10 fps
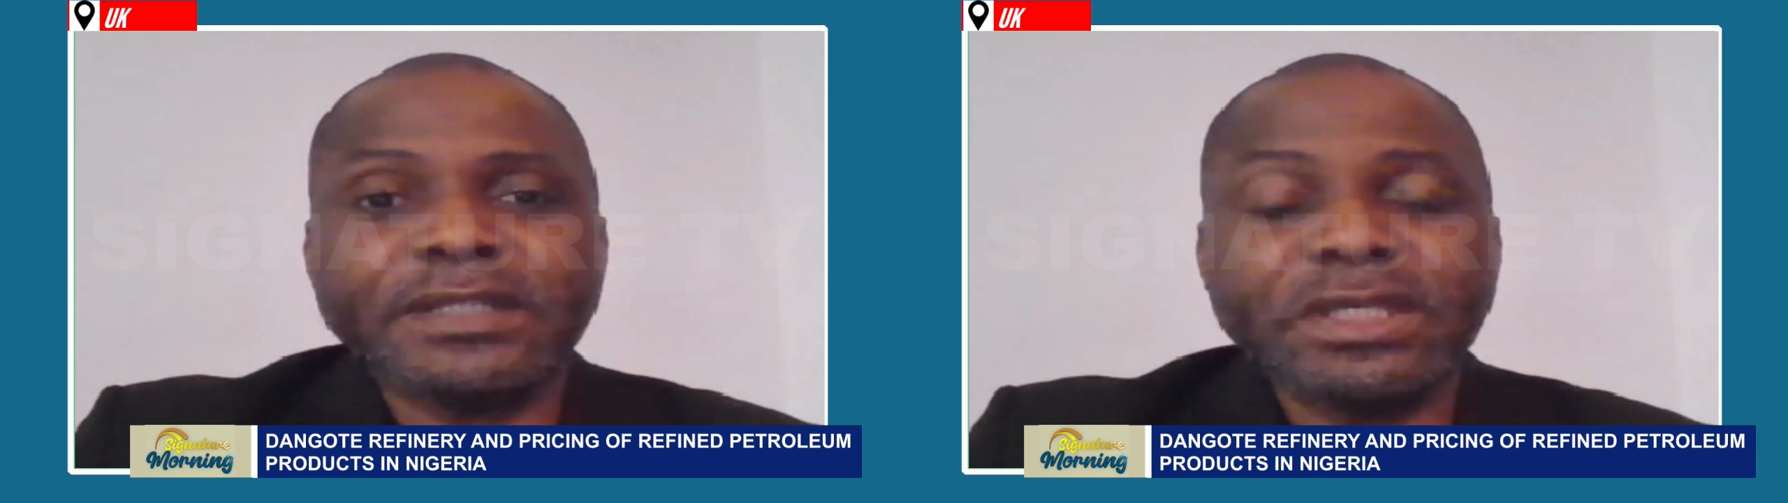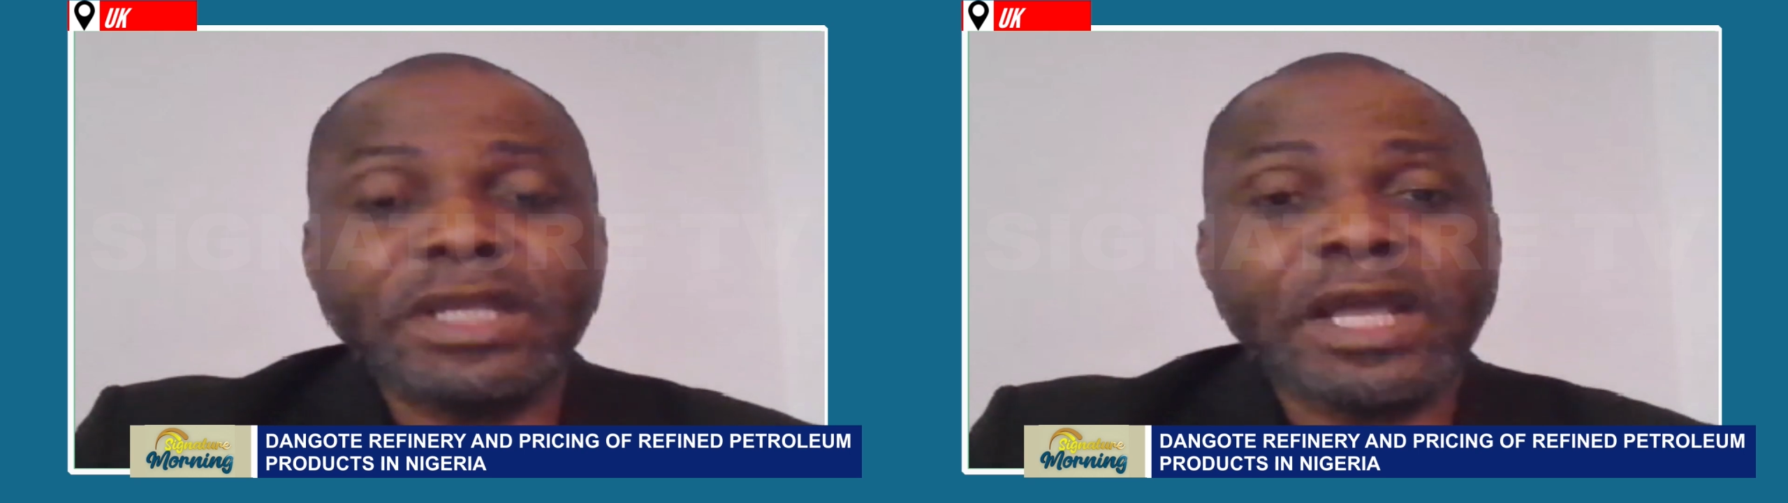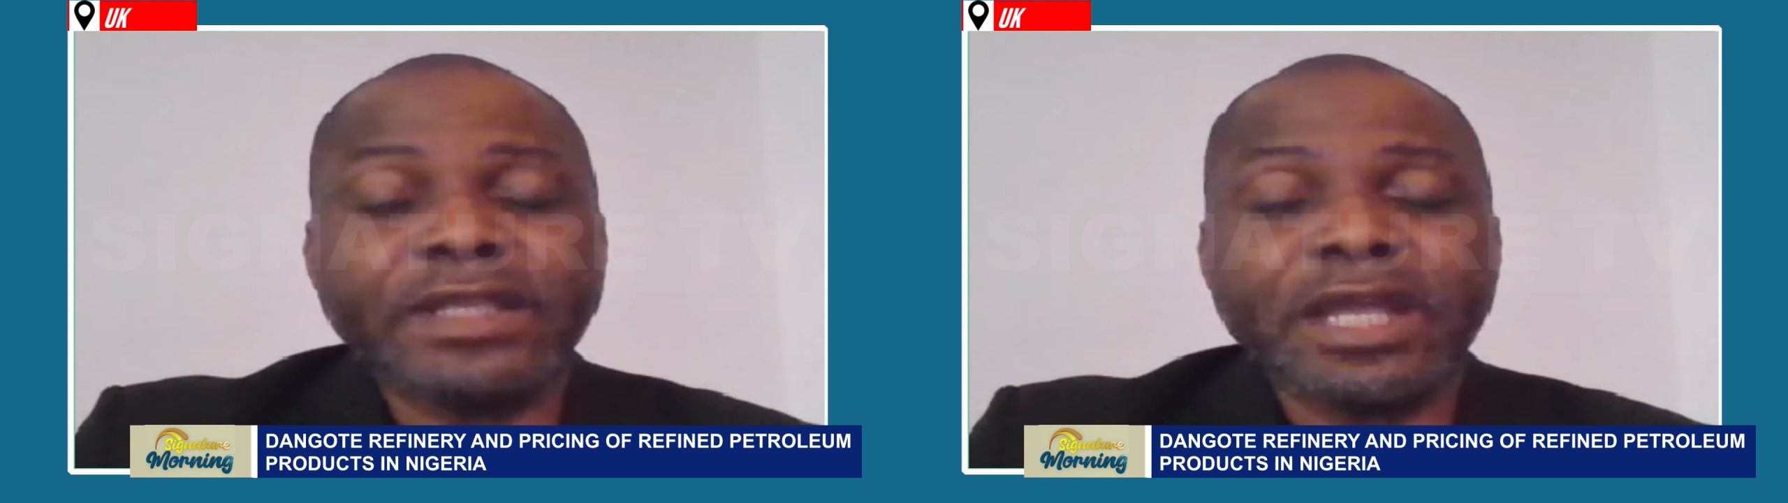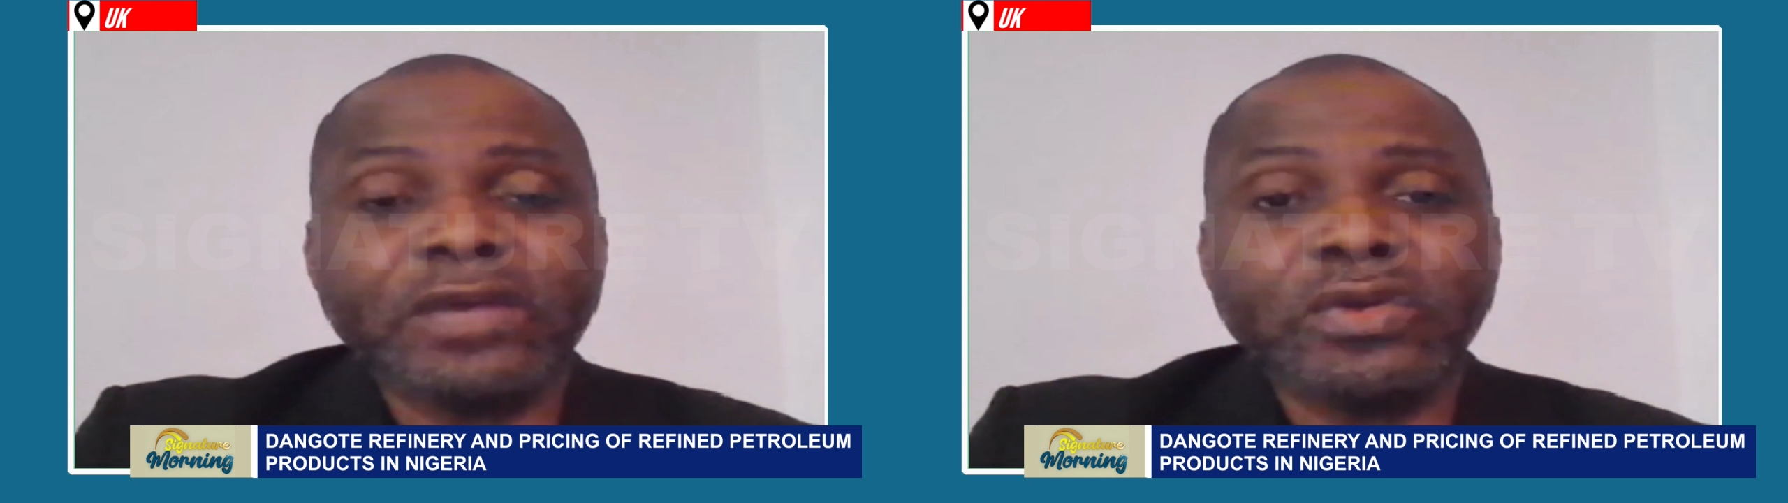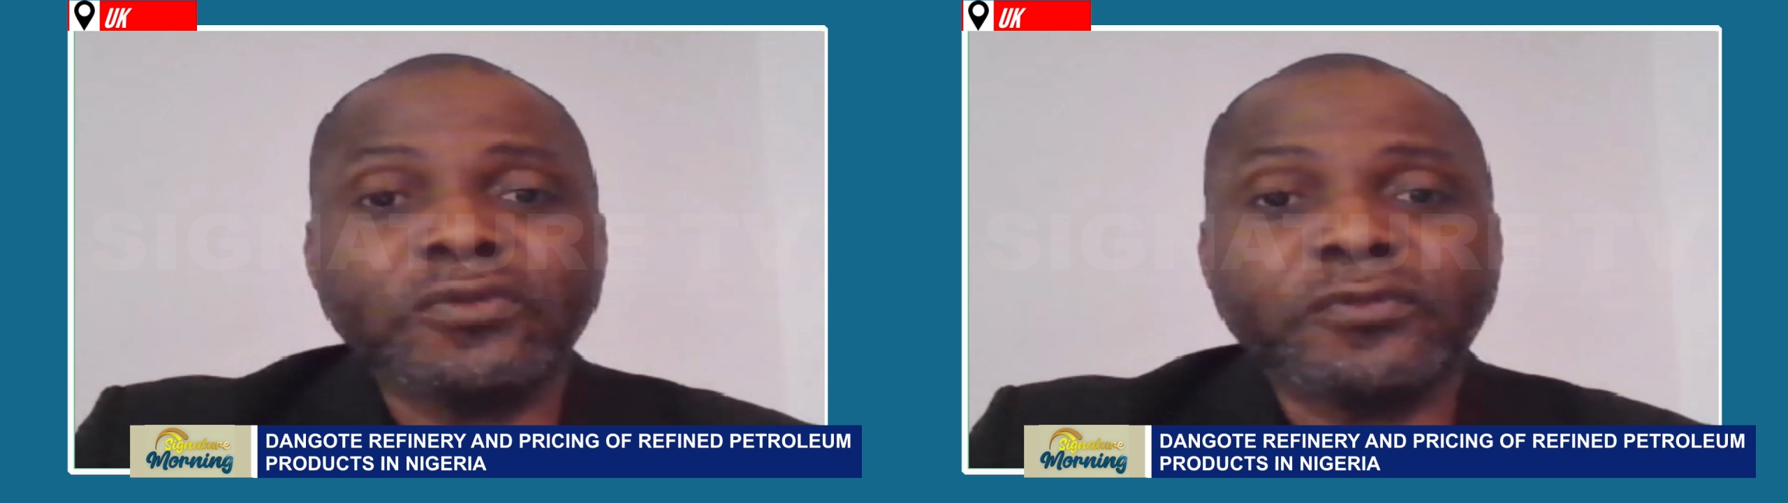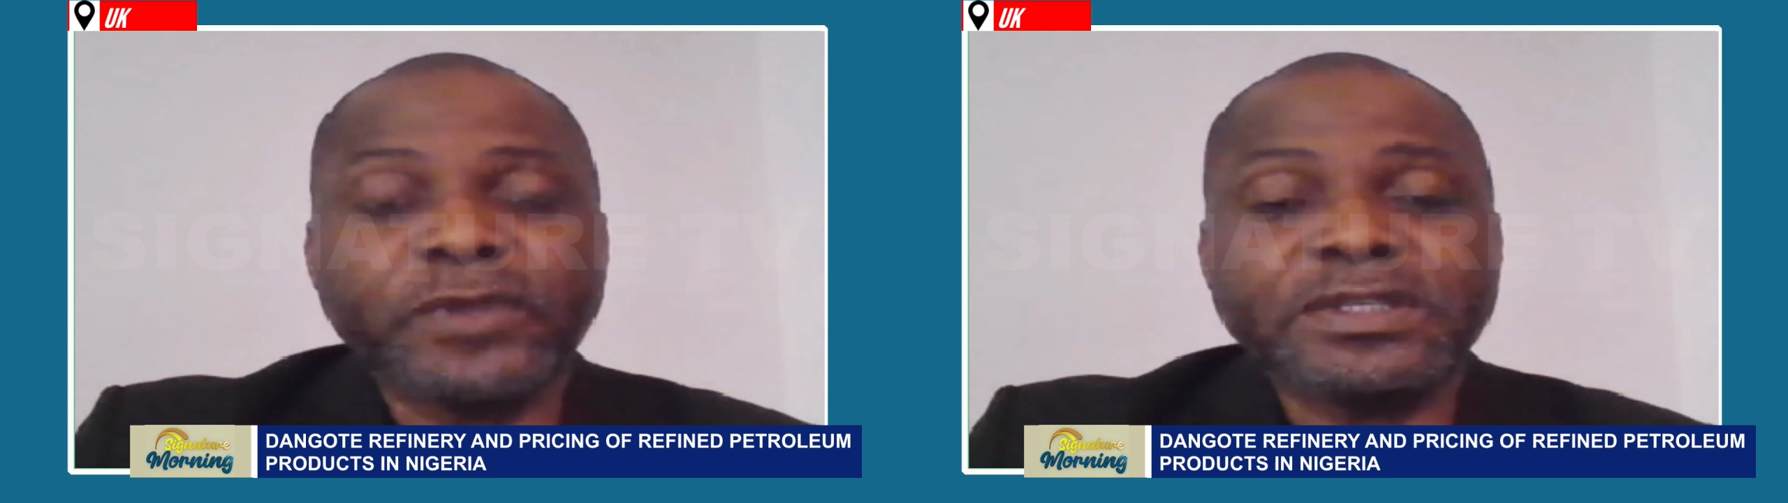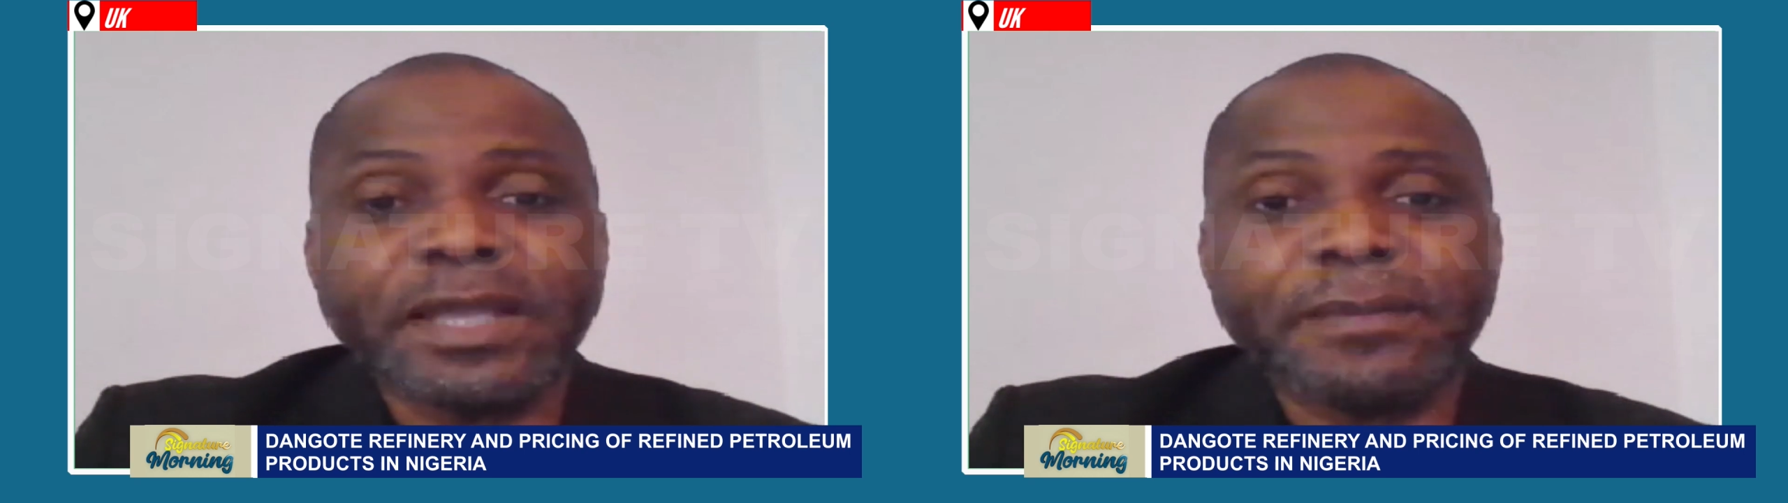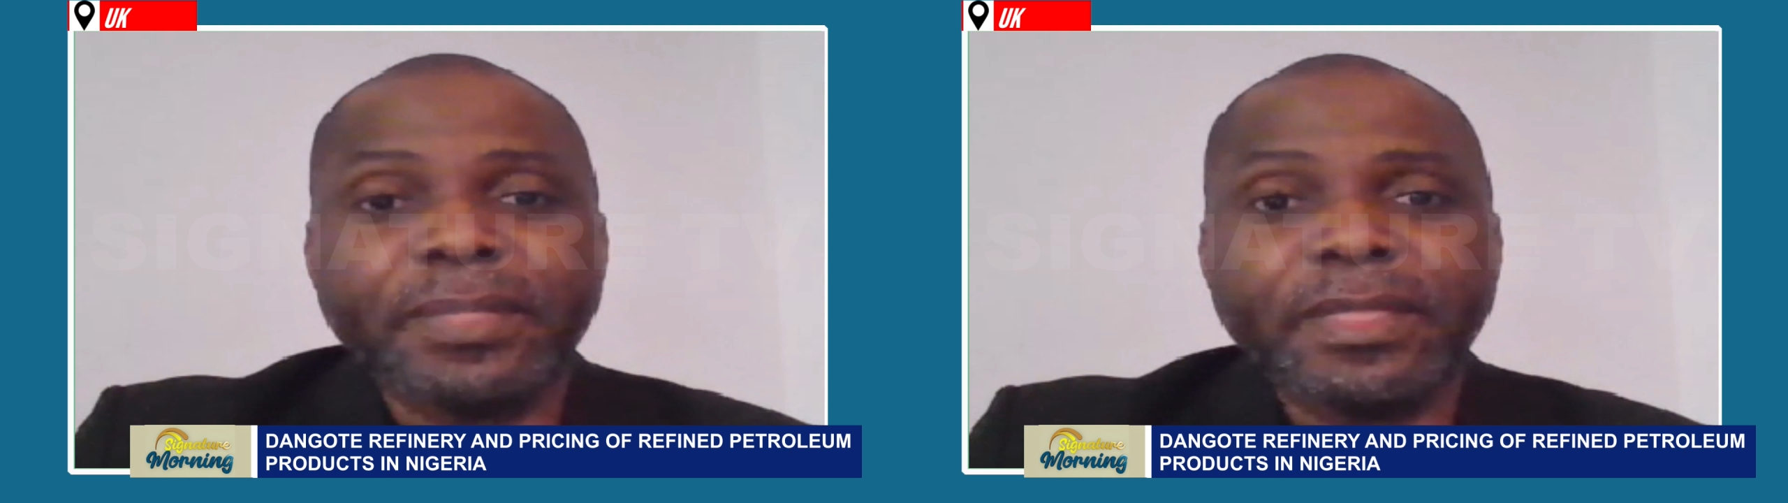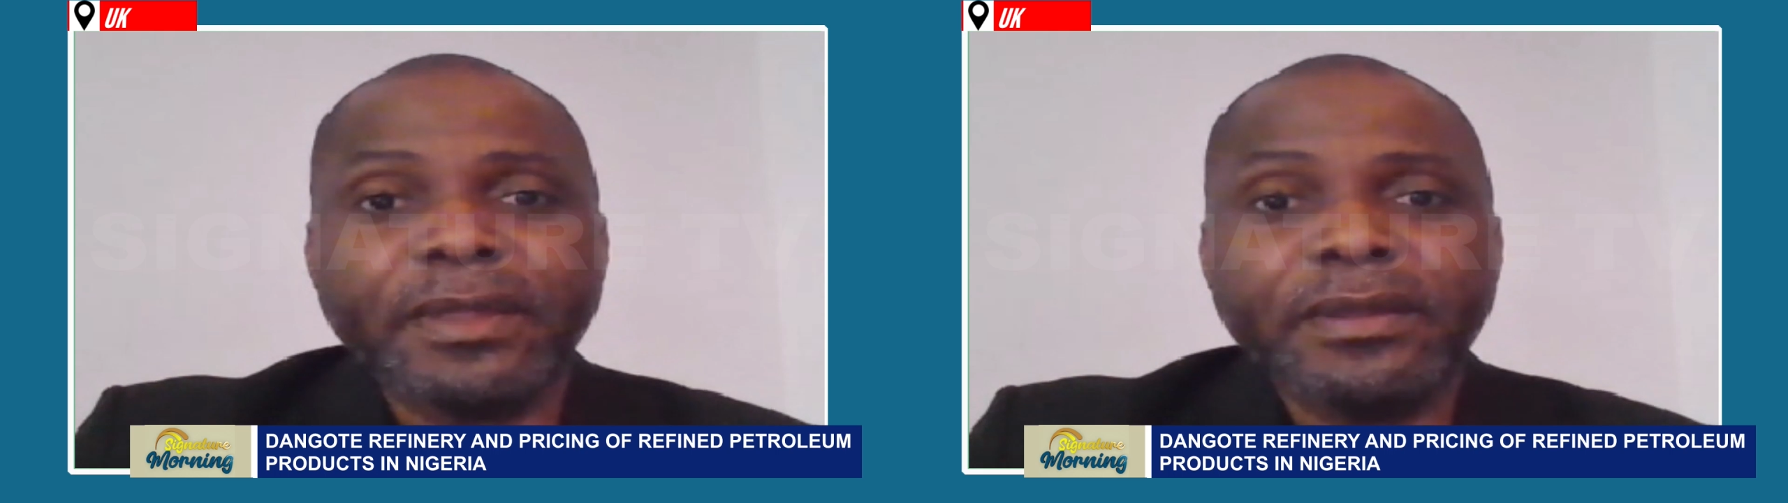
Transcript: and see how they are going to fix them.